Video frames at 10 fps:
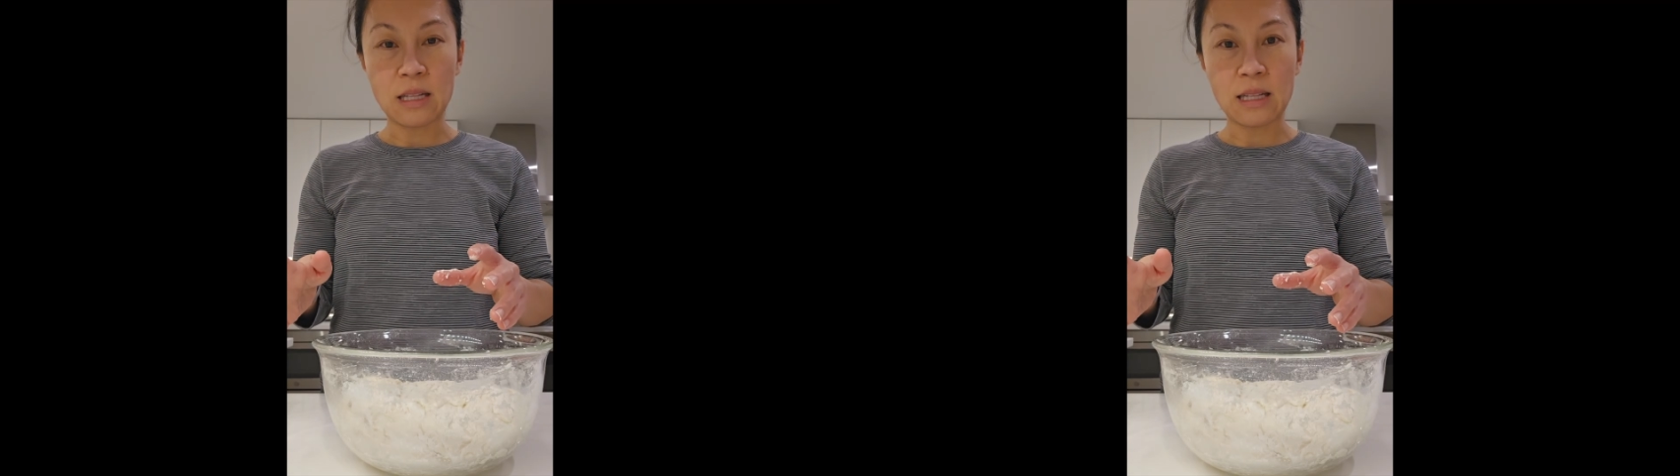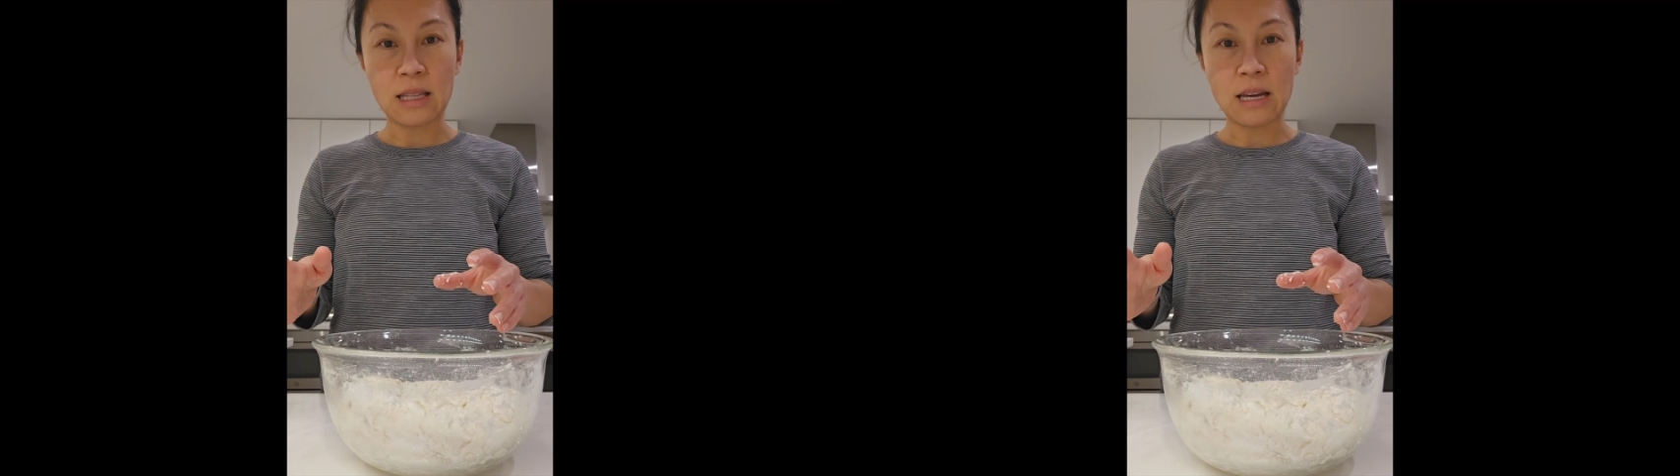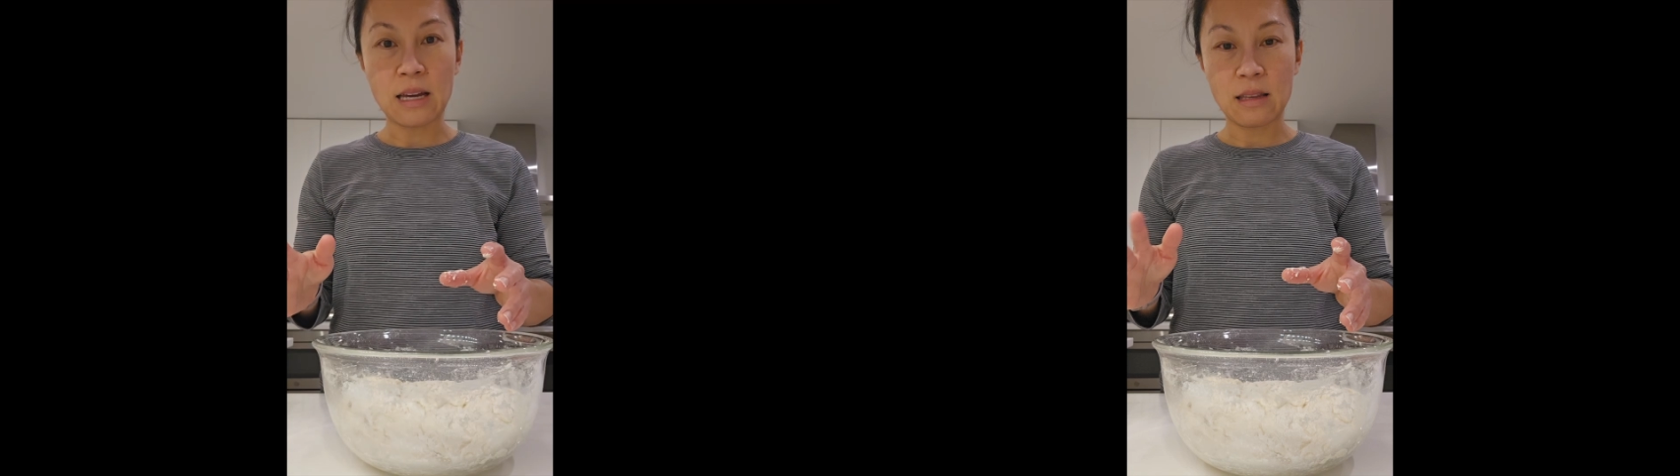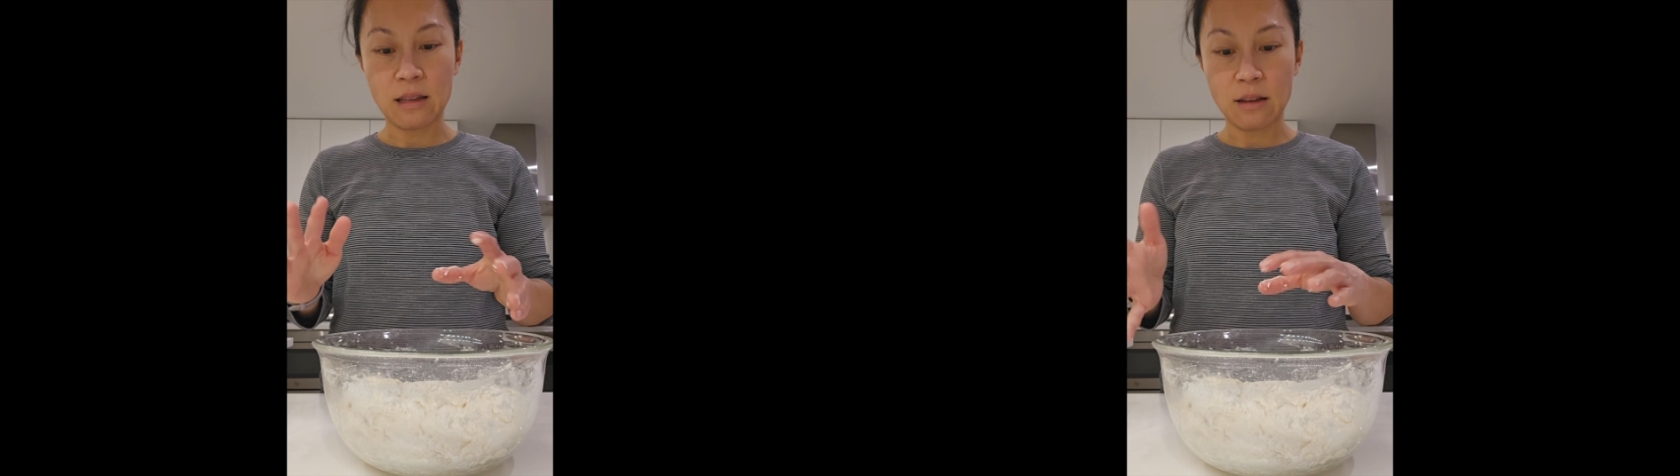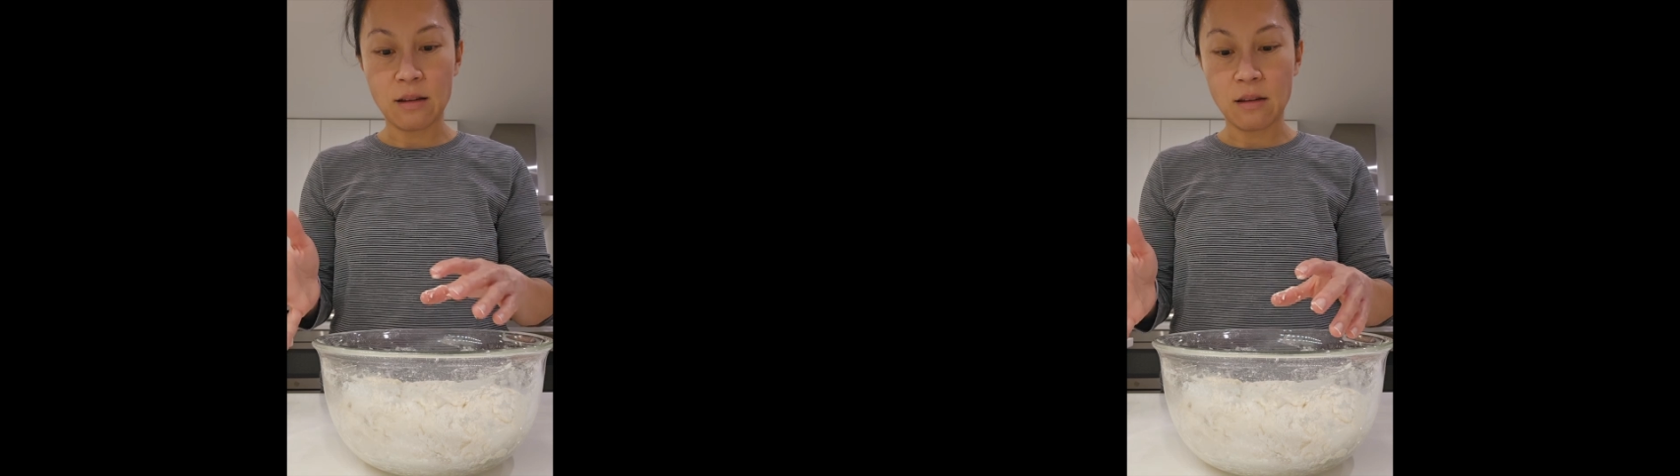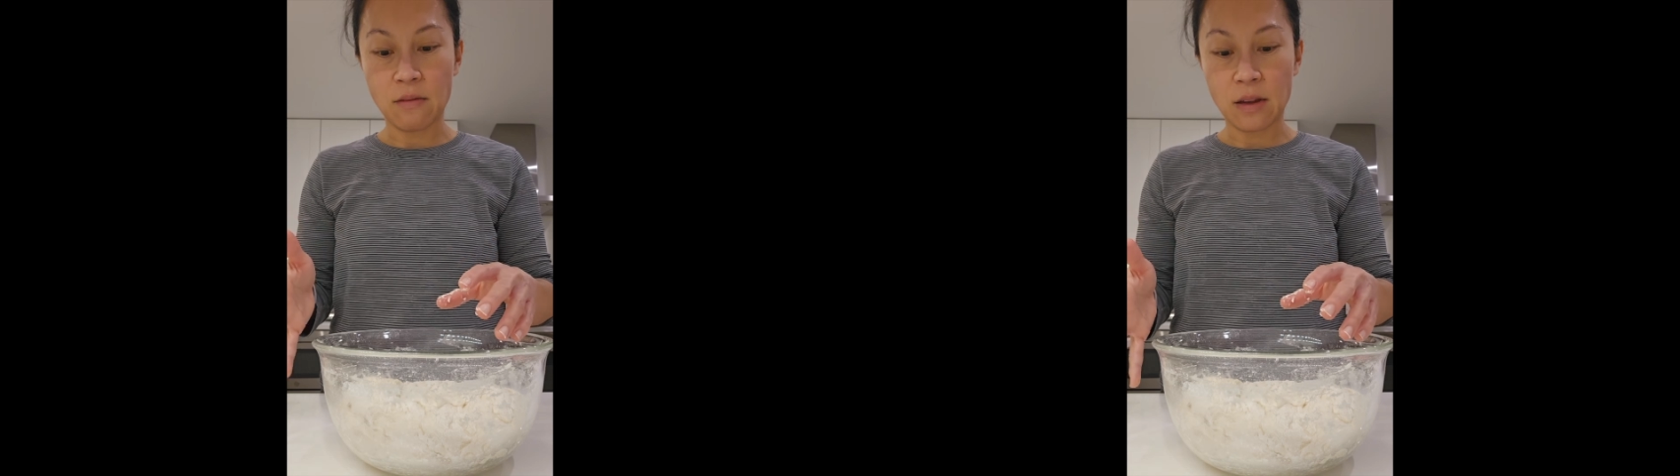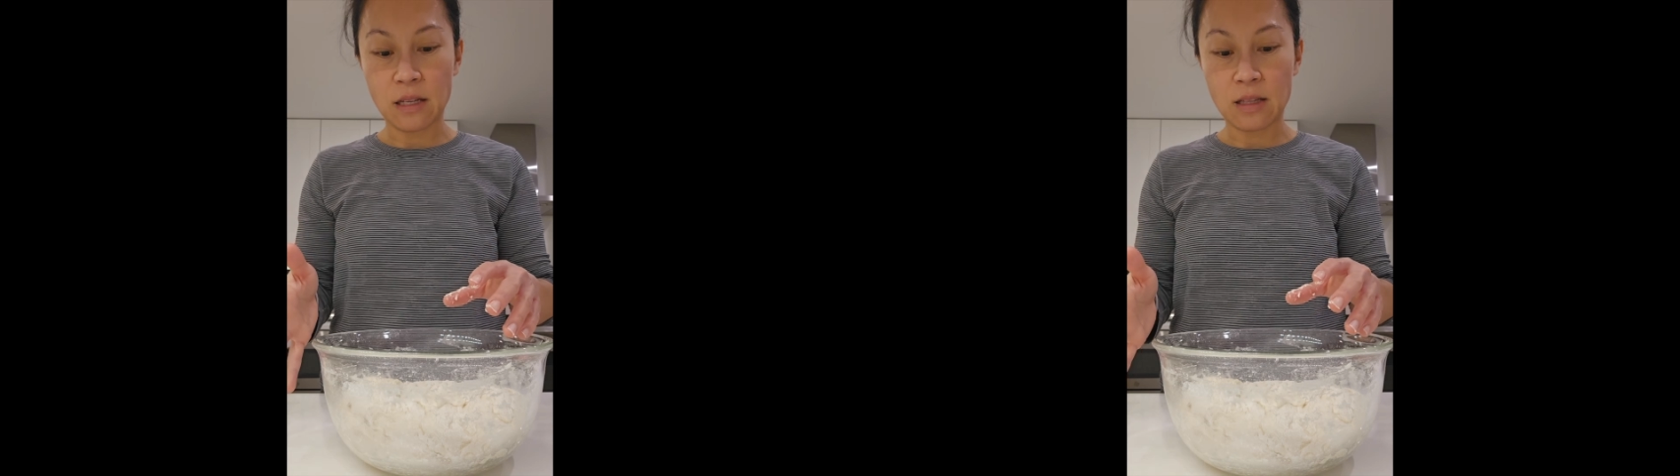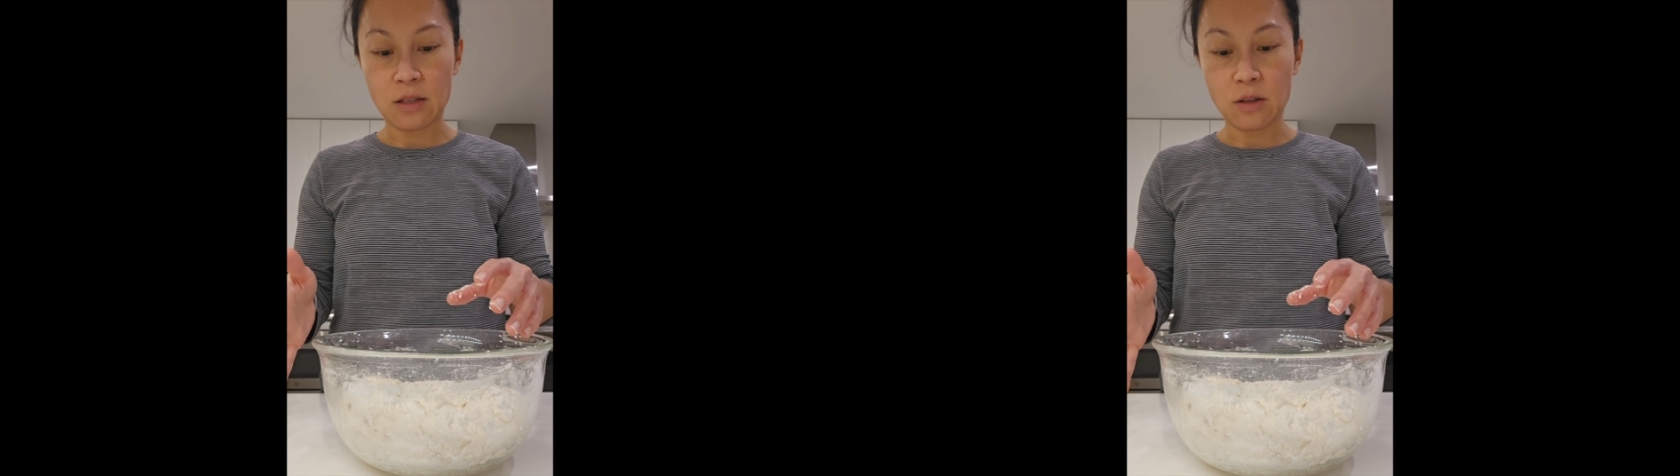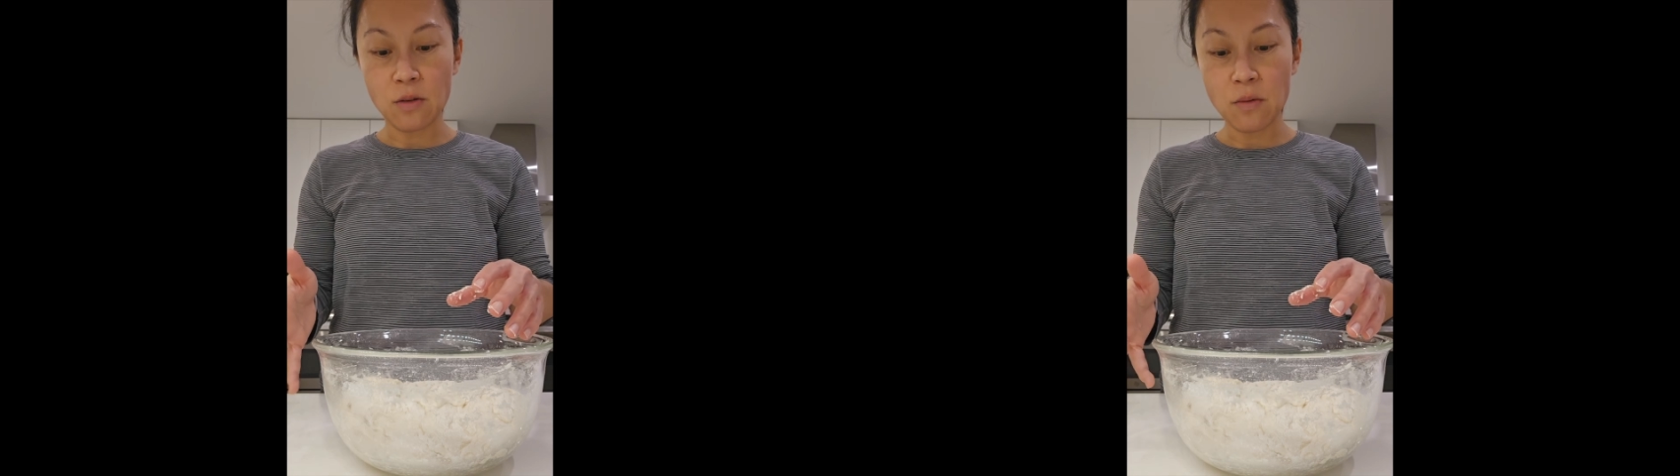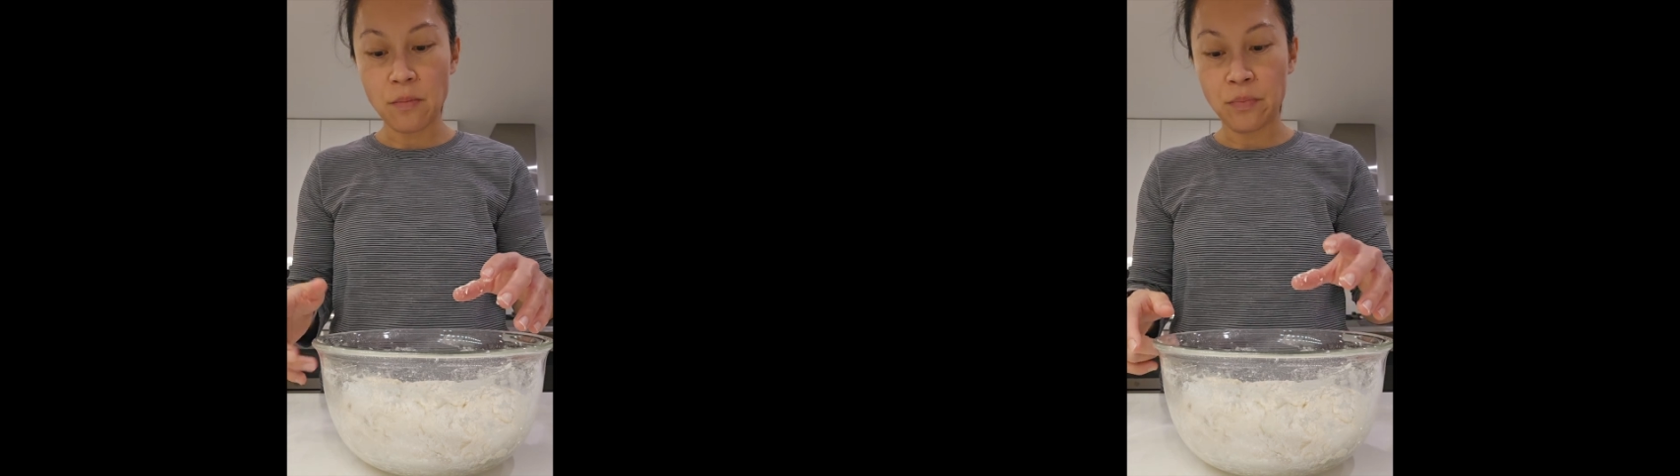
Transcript: like that that could affect the dough.